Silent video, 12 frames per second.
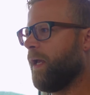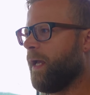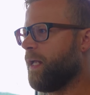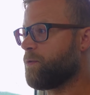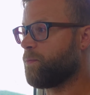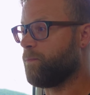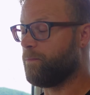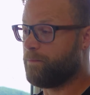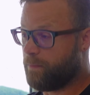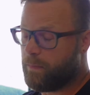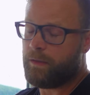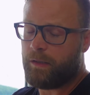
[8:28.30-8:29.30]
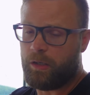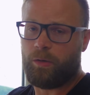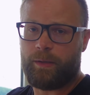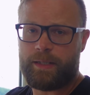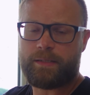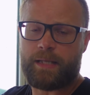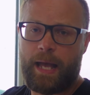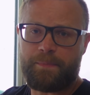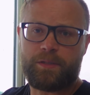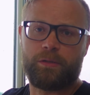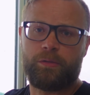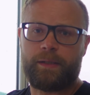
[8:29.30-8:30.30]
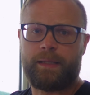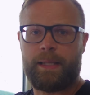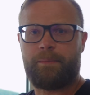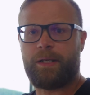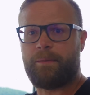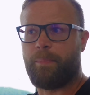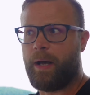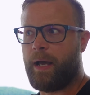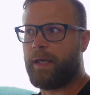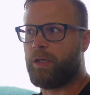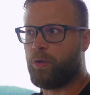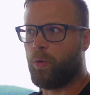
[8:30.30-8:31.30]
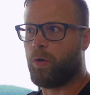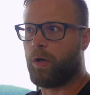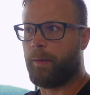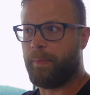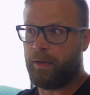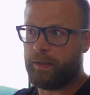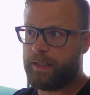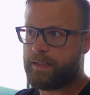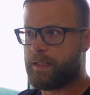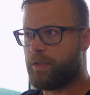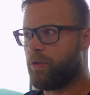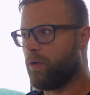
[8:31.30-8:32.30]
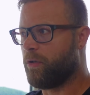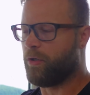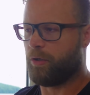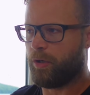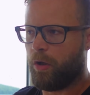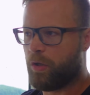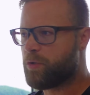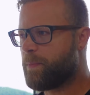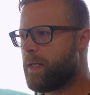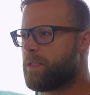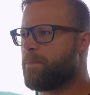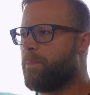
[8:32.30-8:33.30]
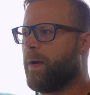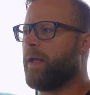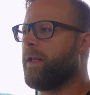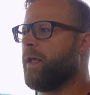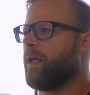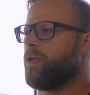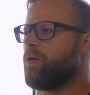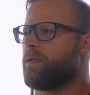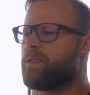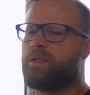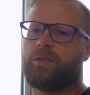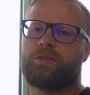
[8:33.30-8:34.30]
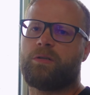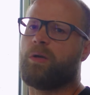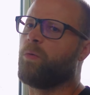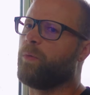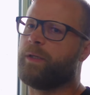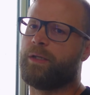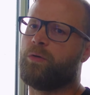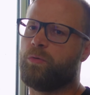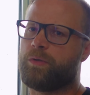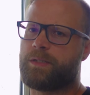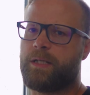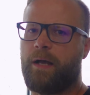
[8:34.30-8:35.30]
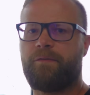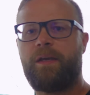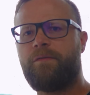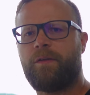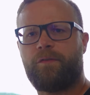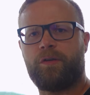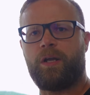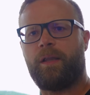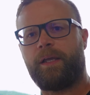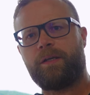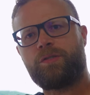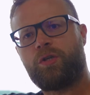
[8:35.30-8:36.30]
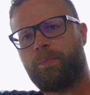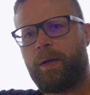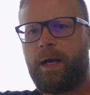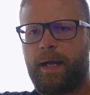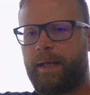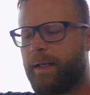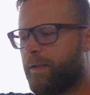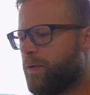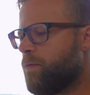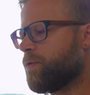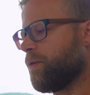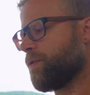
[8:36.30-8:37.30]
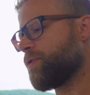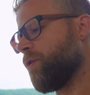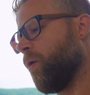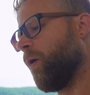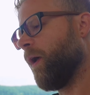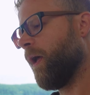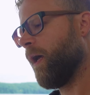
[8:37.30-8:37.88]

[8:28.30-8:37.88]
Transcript: It's, you know, it is absolutely limited by your abilities and your knowledge base, but you can still turn out really cool stuff even if you're not like a super high-end user. So